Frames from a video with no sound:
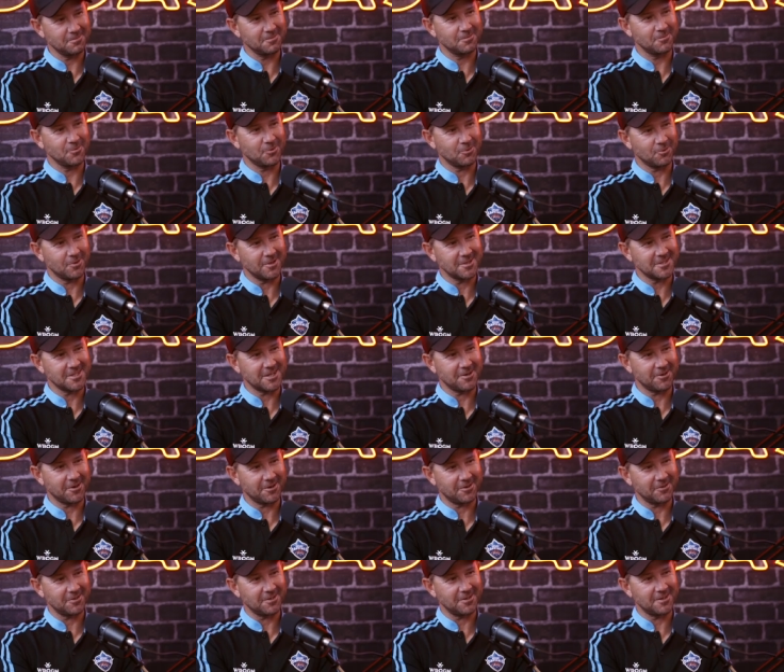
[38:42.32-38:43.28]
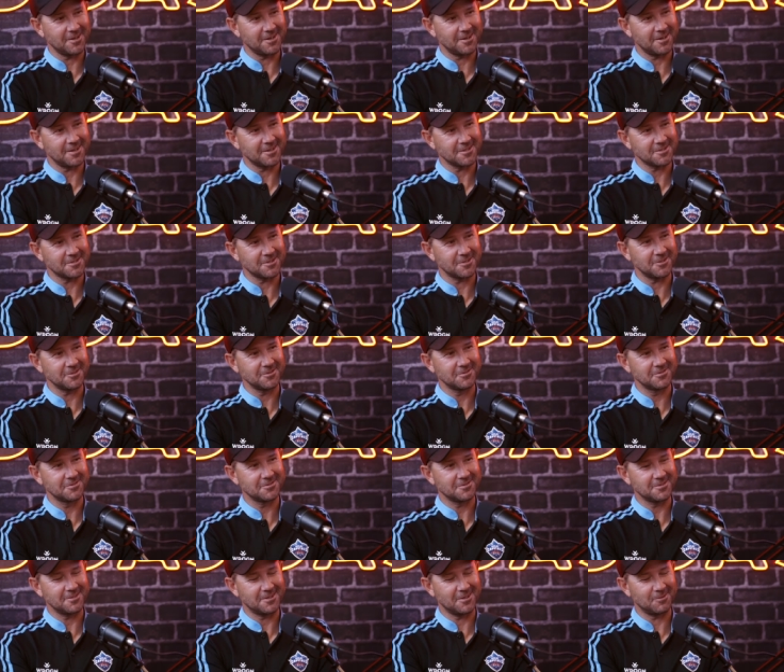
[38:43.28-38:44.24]
quite so angry in the dugout. So
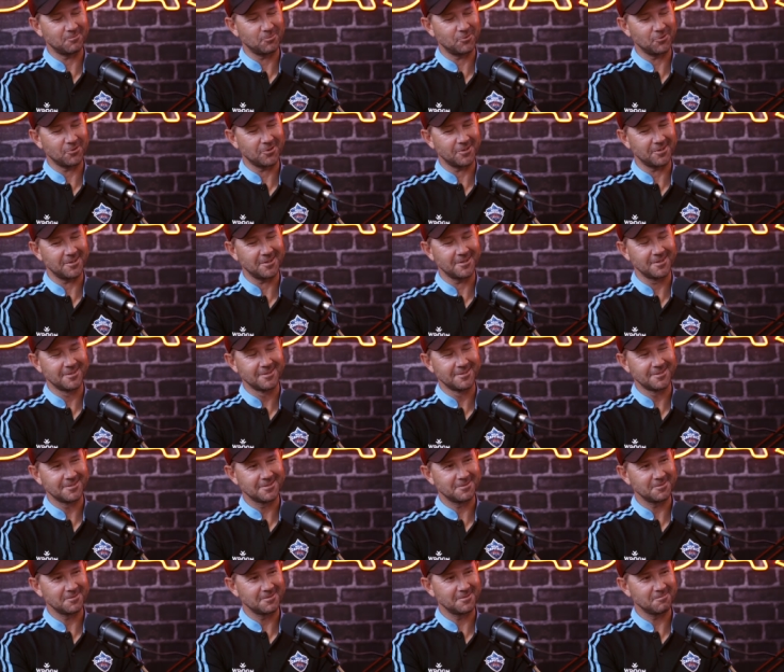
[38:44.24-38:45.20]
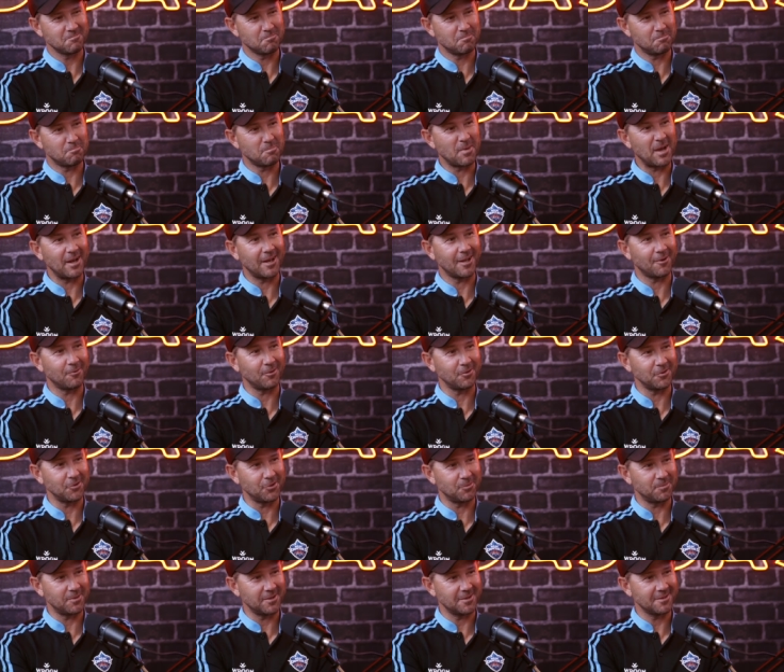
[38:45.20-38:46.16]
yeah, I'm trying to mellow a
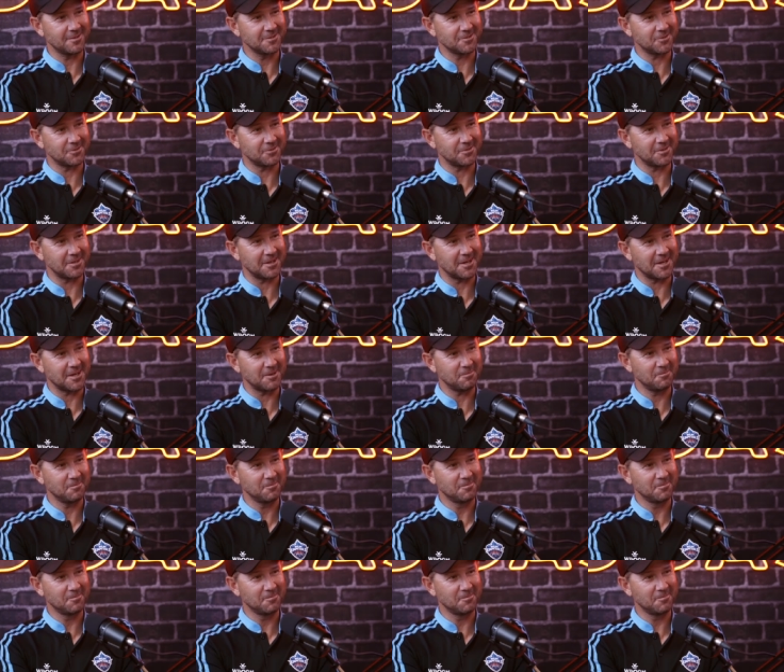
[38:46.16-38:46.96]
little bit during the game.